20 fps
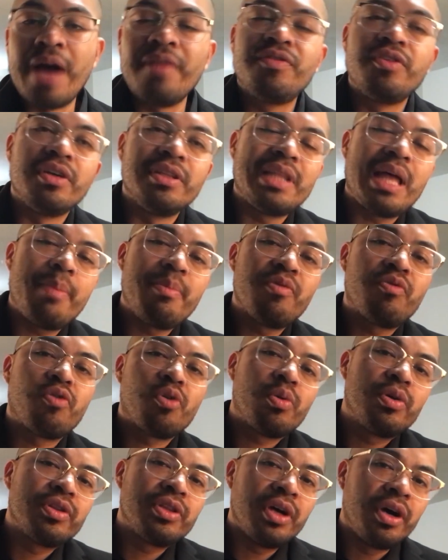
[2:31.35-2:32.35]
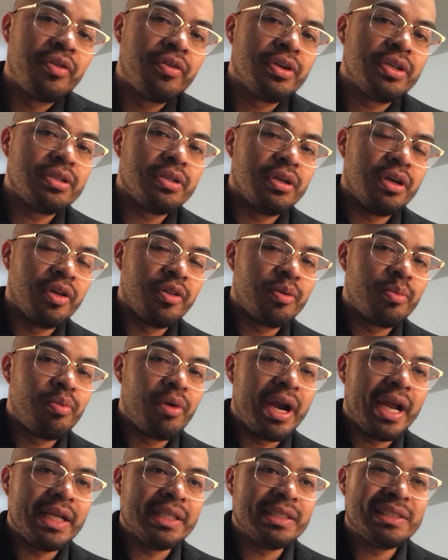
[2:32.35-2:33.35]
I've done that before with other
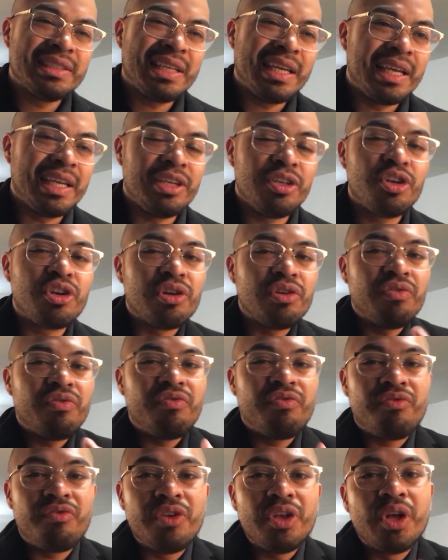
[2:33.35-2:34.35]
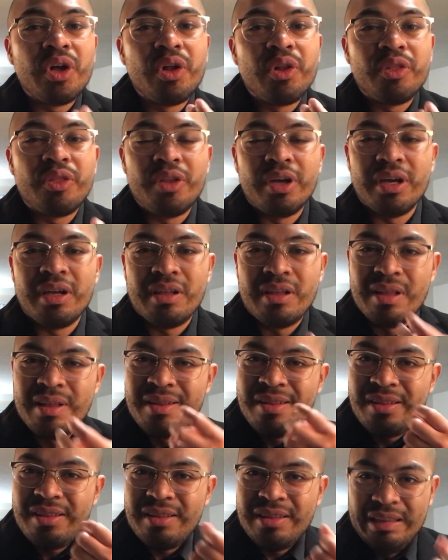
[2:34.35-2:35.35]
brands, and you can feel the,
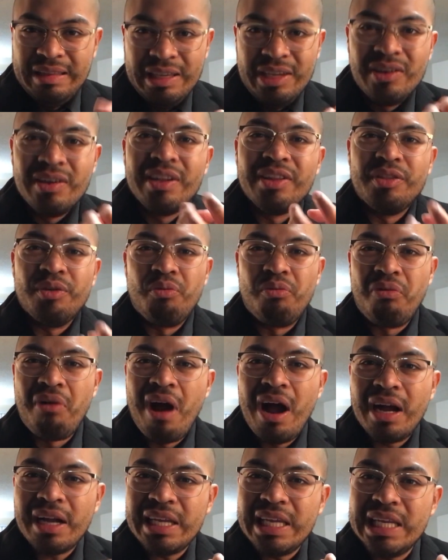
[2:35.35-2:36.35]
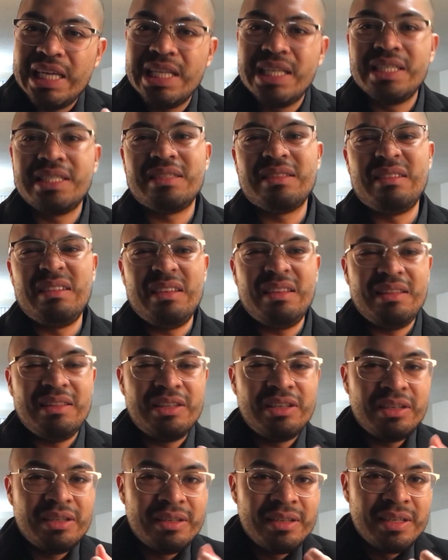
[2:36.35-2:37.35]
you know, the rockiness,
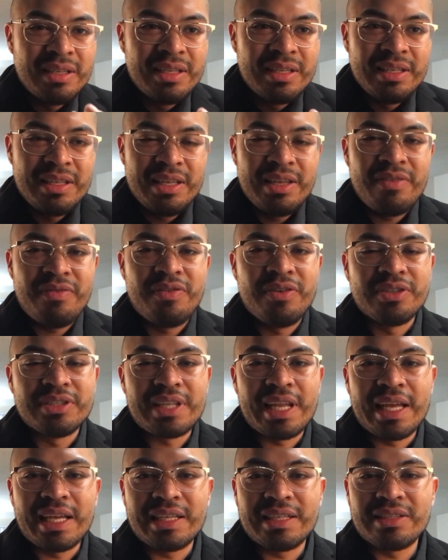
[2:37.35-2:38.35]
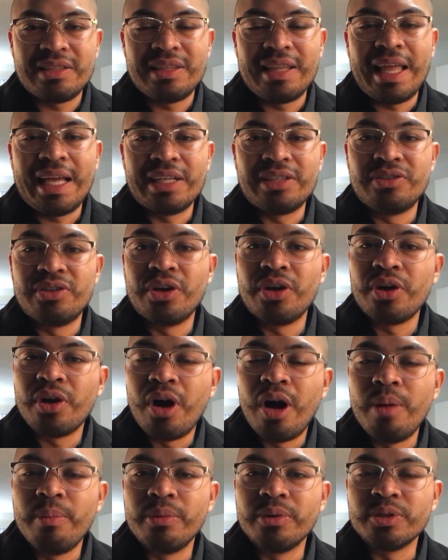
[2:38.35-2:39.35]
it feels like
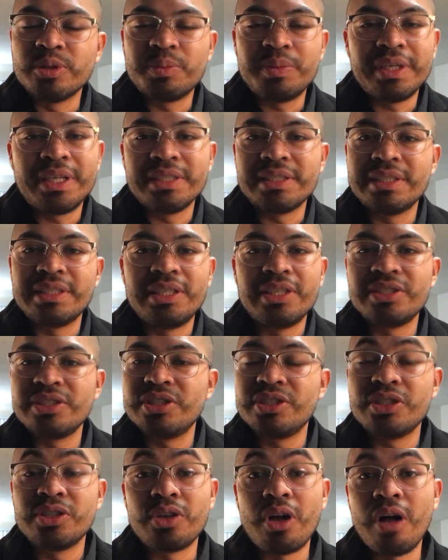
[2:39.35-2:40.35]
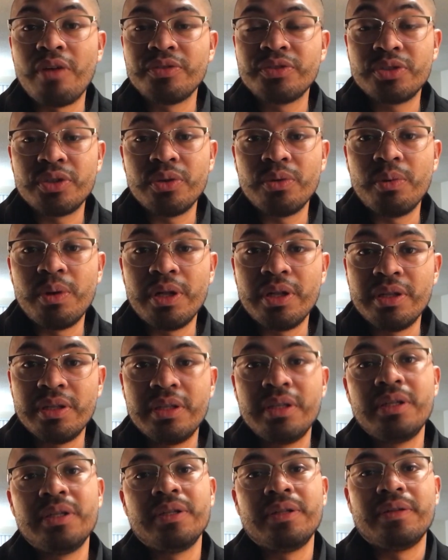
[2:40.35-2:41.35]
dirt almost because it doesn't dissolve so
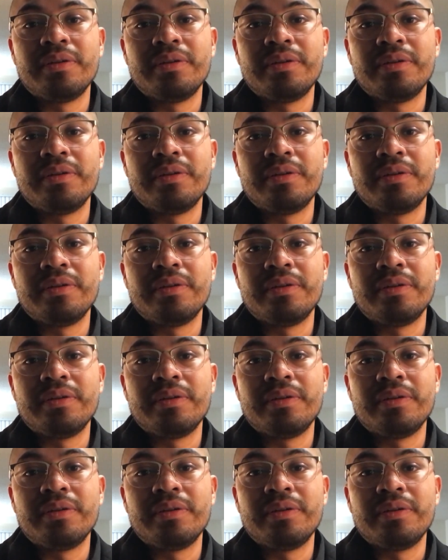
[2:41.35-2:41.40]
well.